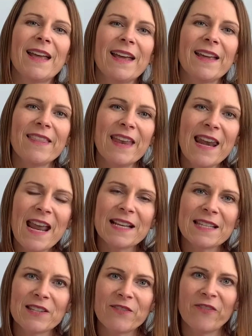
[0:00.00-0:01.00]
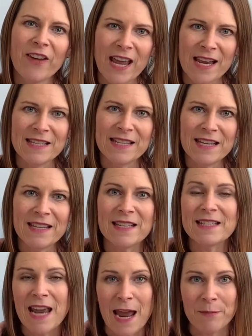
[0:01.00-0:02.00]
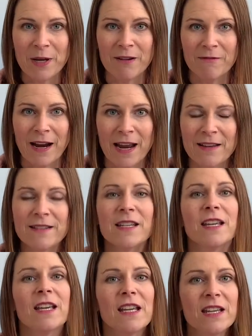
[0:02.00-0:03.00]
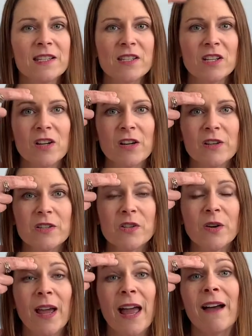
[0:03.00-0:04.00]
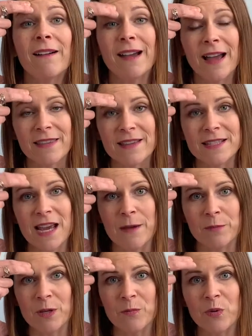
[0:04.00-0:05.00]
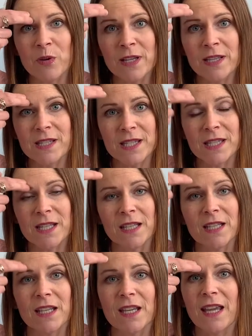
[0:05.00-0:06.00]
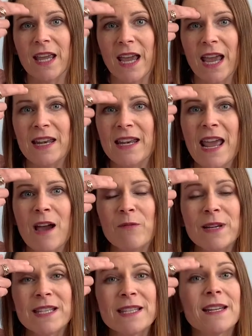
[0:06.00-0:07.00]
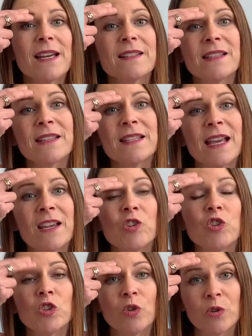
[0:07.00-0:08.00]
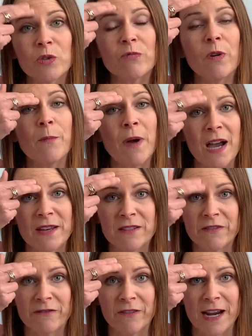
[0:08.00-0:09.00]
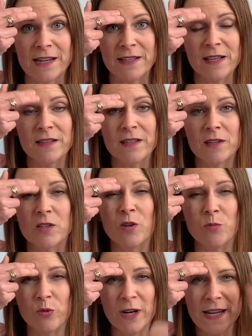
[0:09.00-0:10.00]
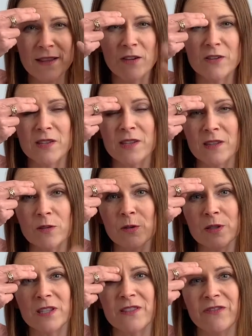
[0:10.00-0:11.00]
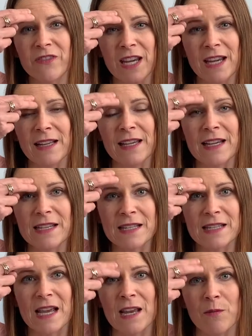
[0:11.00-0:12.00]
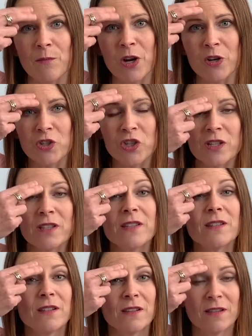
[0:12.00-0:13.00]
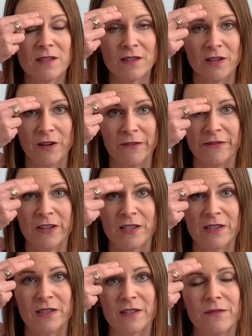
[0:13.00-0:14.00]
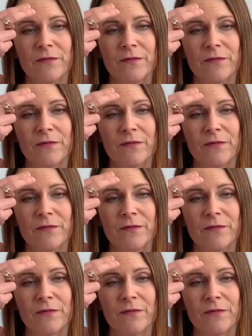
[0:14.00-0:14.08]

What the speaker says: The next phase in the tapping round is to go to our other tapping points. And now we start to say short reminder phrases to bring those thoughts, feelings, and emotions to the surface.